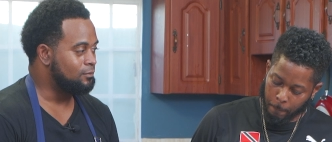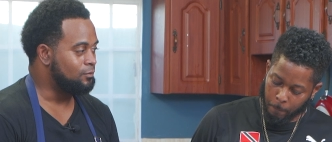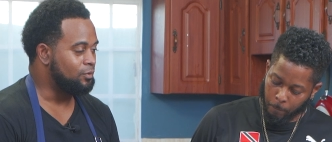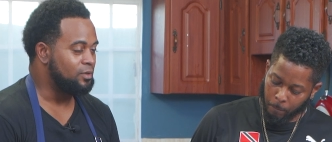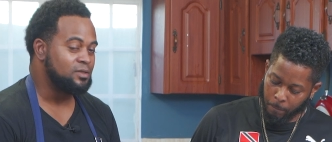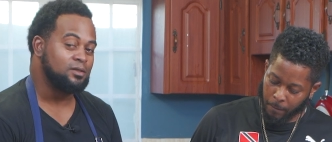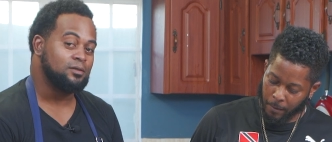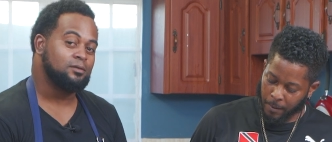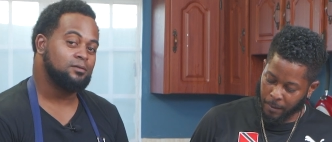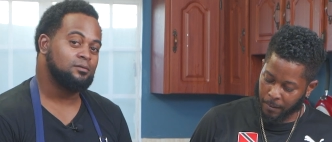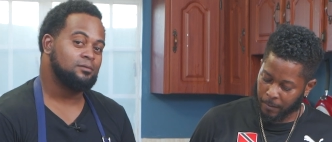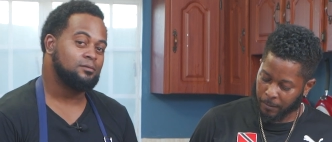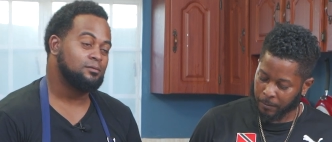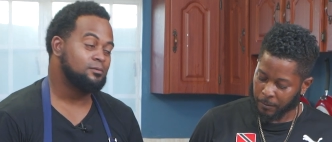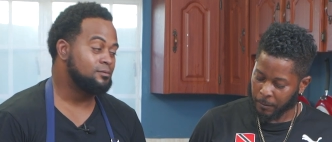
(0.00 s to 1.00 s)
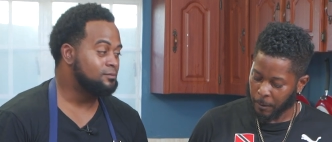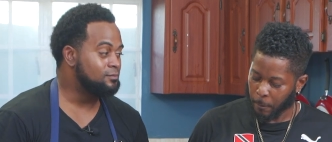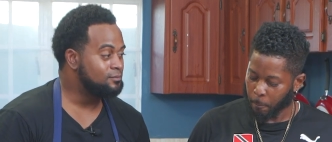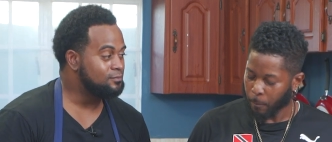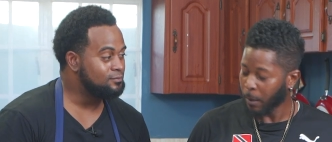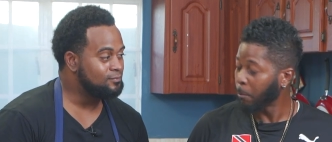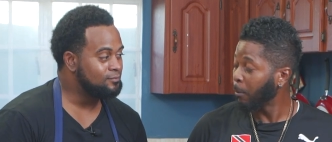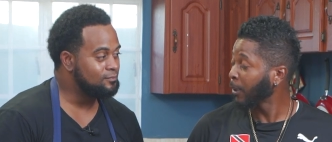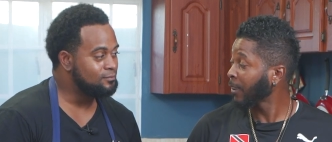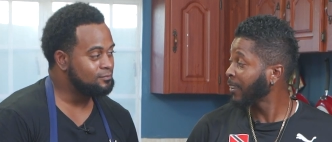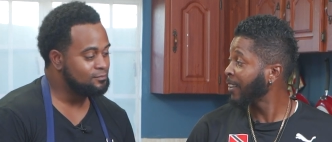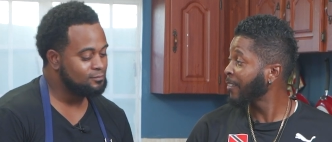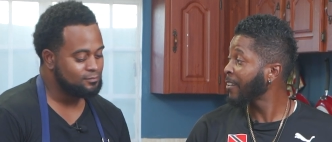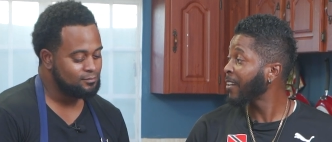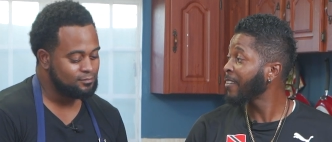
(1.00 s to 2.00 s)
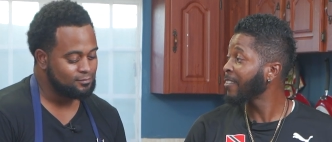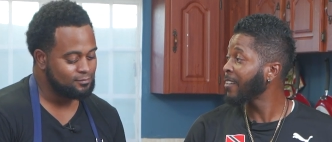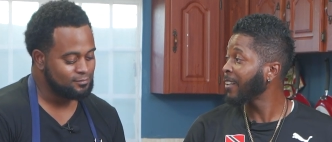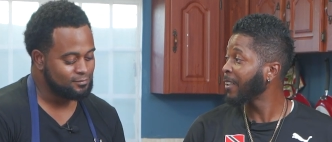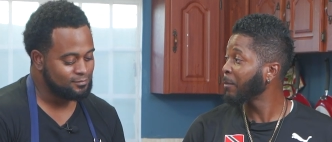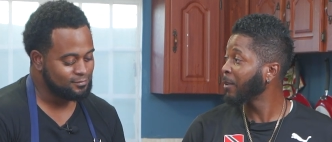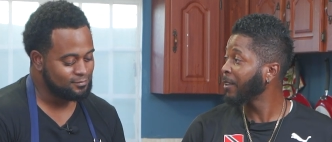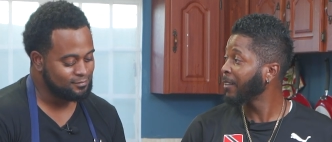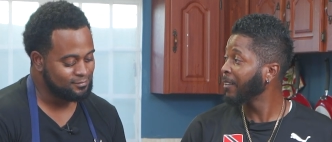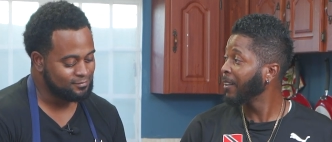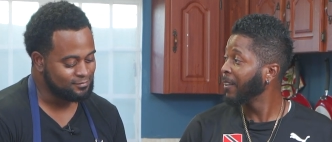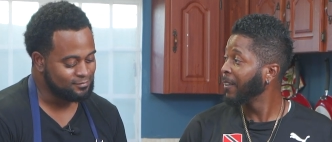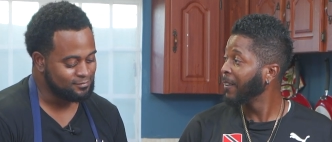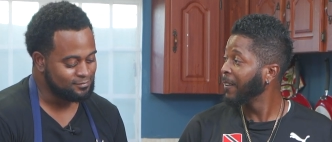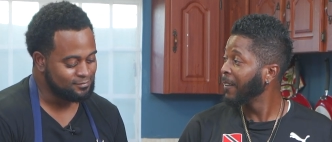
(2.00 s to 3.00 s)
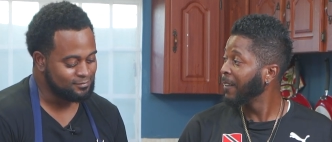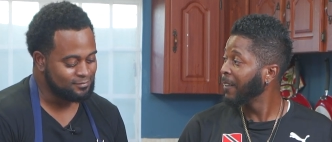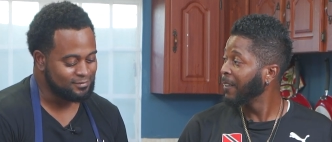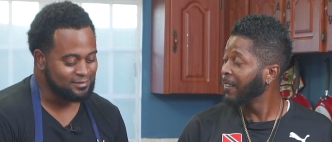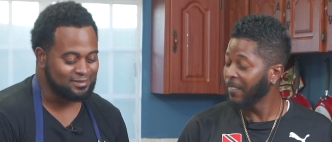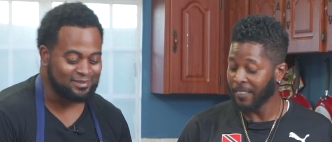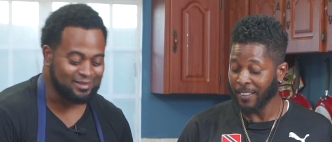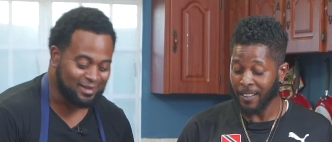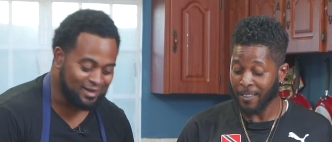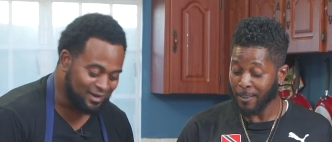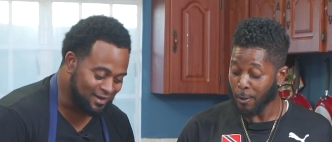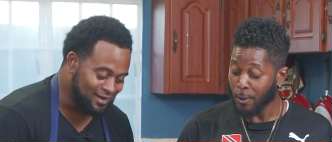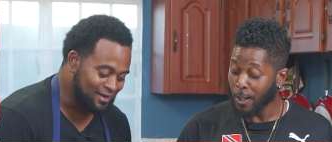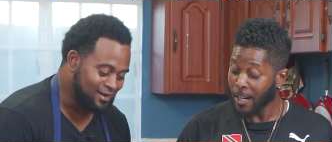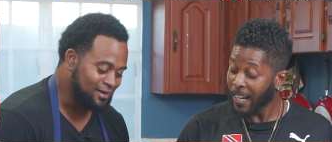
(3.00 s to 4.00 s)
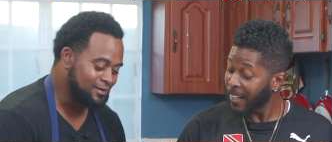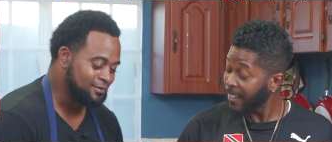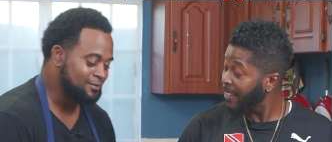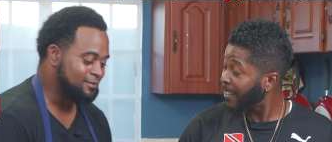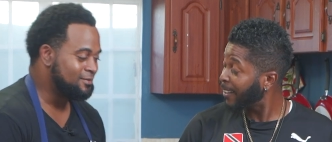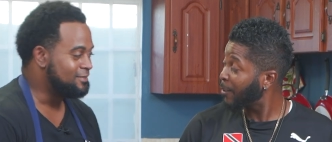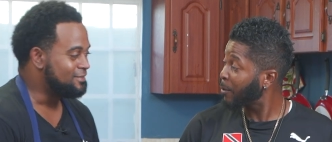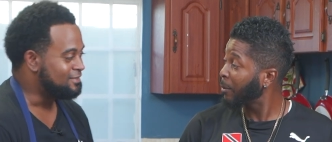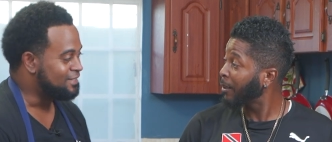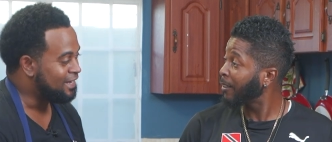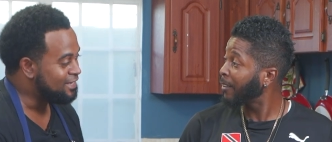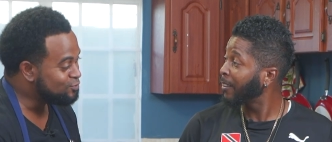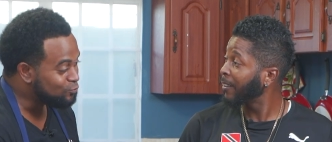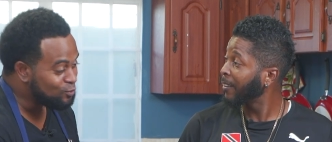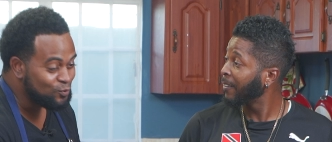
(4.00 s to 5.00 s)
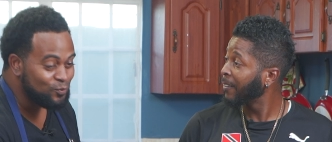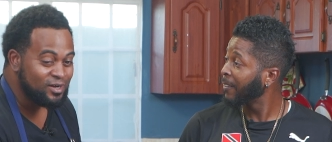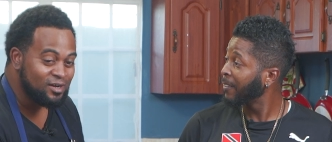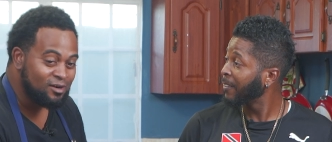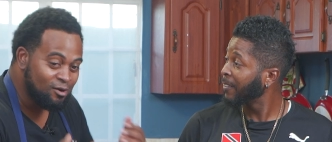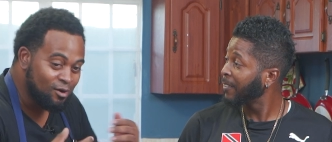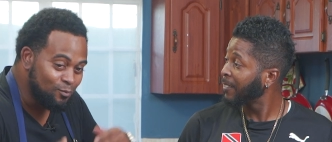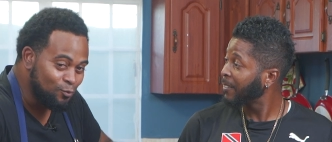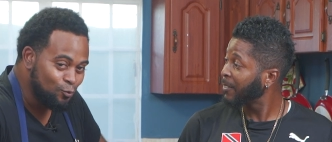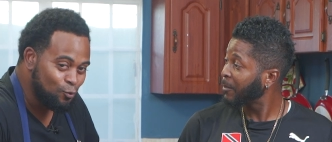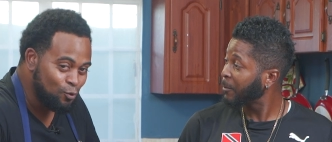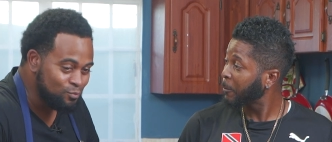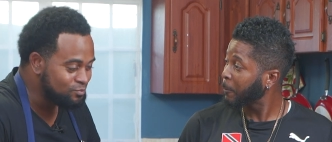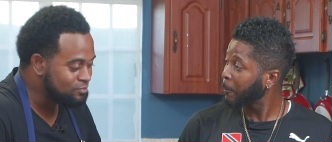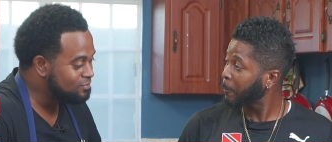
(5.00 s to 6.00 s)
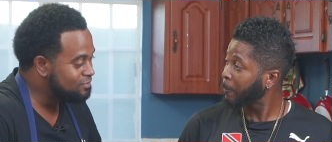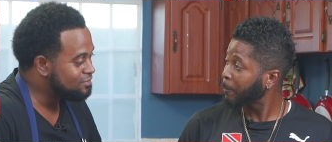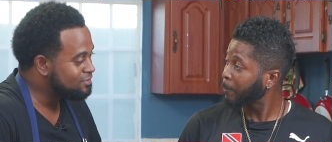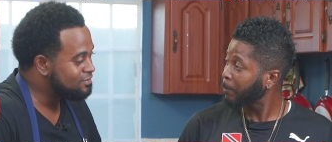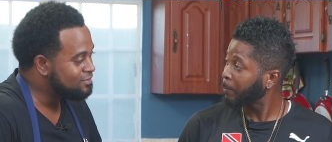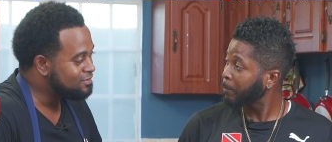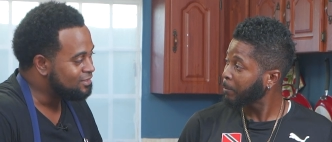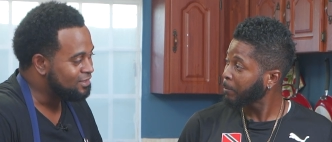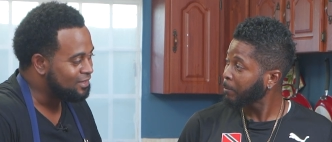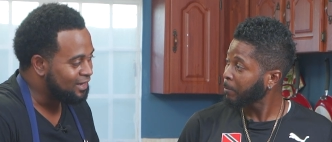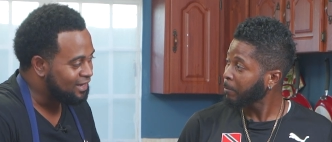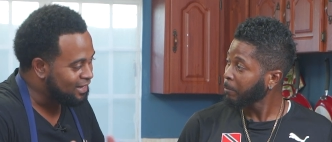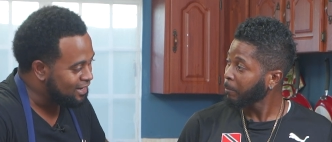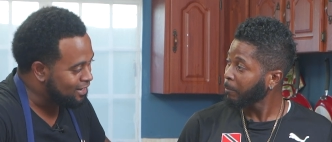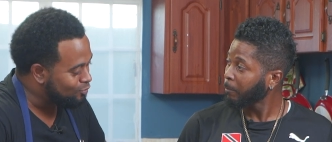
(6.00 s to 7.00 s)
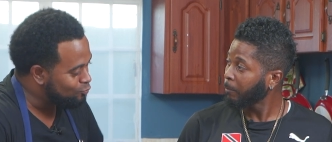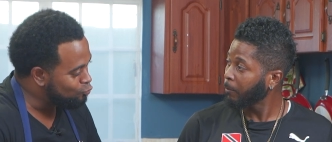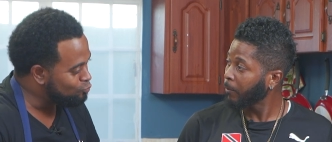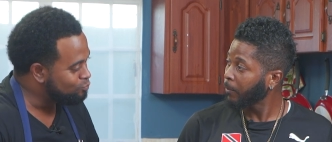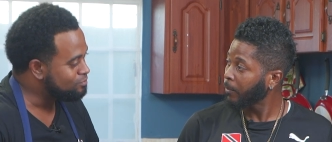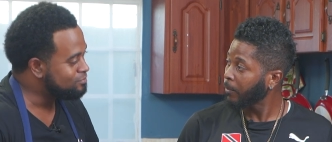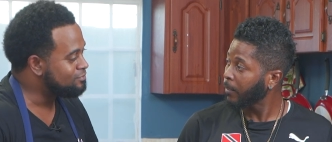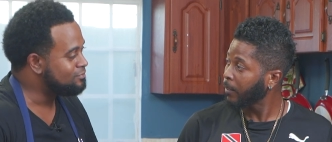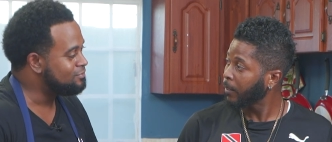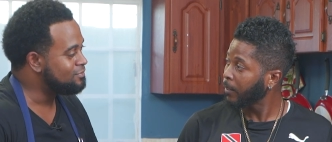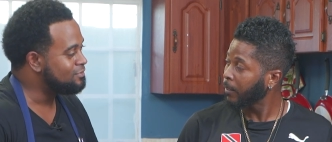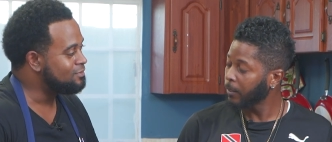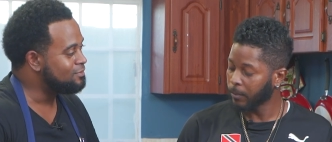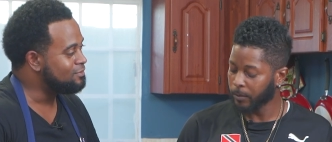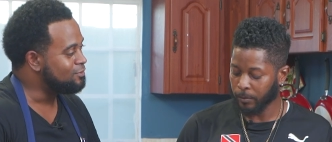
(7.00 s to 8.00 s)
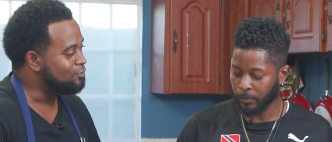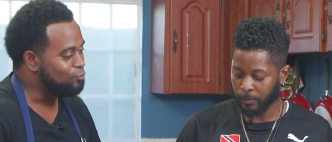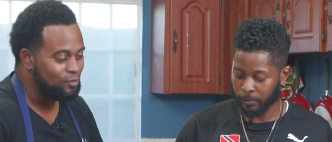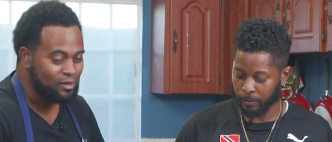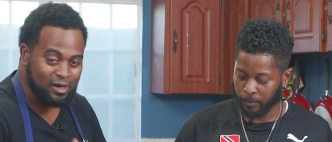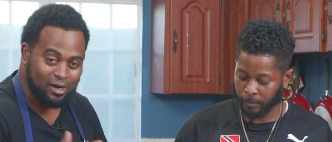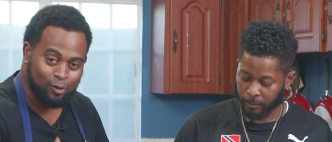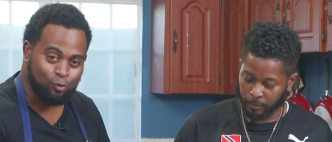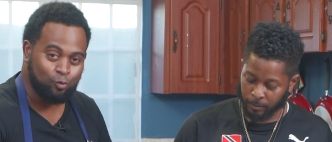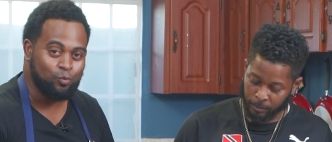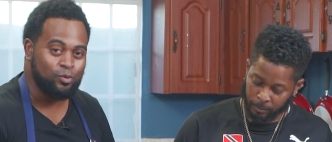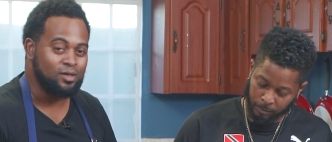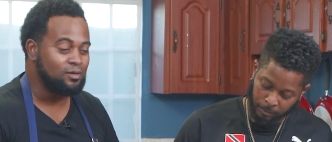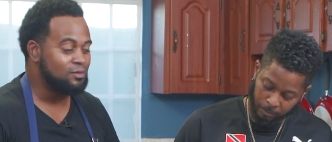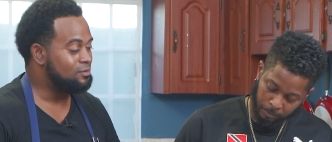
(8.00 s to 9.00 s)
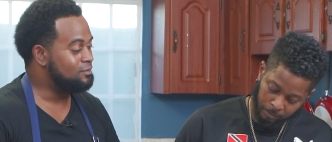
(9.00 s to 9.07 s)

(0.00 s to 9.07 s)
Speaker 1: What do you think?
Speaker 2: Boy, bottle this and sell it, boy. Nah,
Speaker 1: this real nice, boy. That is only when you come home, you get at home. You don't get at no way.